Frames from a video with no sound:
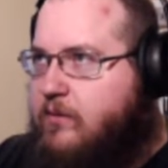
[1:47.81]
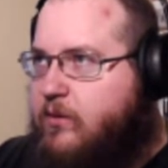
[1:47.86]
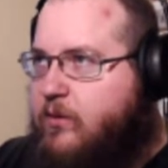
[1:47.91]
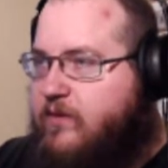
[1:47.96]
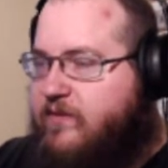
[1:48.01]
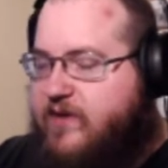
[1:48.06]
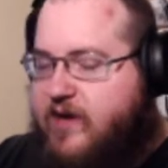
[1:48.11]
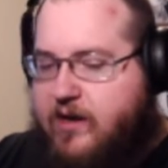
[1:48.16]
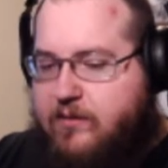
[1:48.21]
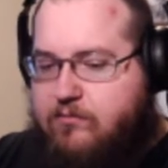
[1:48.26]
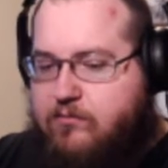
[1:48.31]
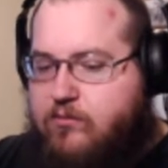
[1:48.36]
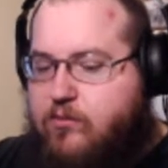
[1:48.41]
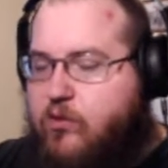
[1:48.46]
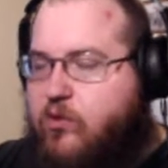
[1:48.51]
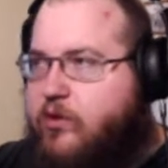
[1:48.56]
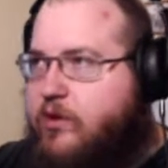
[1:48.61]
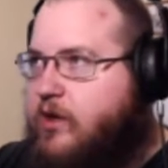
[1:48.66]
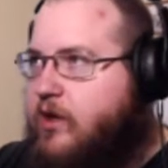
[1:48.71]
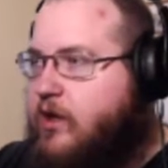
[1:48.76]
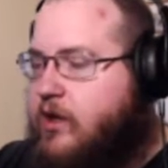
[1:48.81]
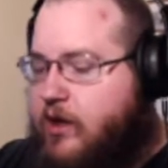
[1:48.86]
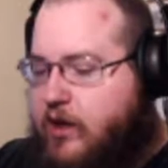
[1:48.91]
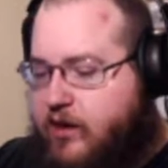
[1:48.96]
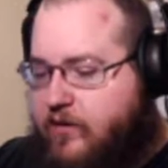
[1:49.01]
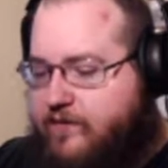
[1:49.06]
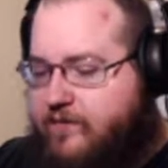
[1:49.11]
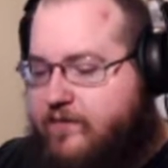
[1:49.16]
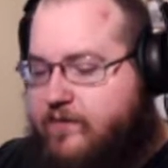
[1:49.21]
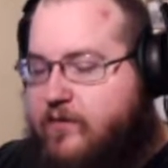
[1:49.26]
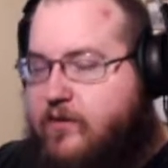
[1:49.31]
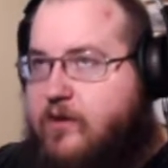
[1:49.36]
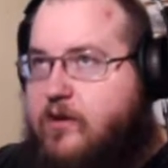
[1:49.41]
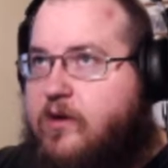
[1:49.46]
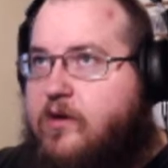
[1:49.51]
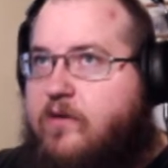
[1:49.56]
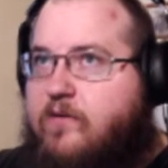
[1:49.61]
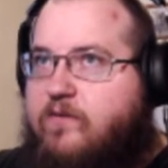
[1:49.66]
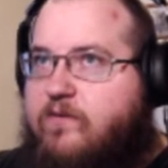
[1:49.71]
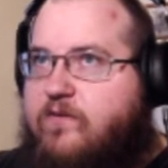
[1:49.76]
we've got more than enough
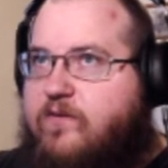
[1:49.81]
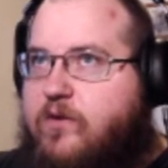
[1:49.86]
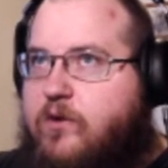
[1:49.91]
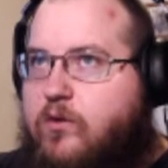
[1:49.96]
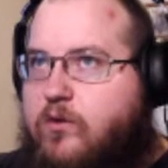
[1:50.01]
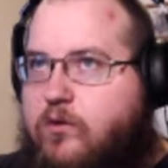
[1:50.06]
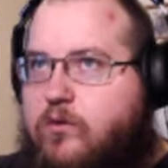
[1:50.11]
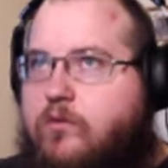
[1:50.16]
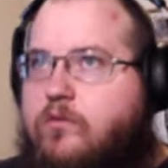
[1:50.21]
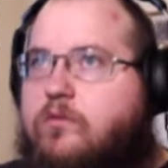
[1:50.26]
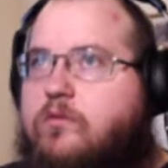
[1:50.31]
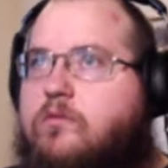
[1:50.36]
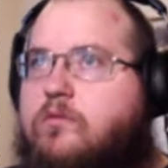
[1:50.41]
fuel.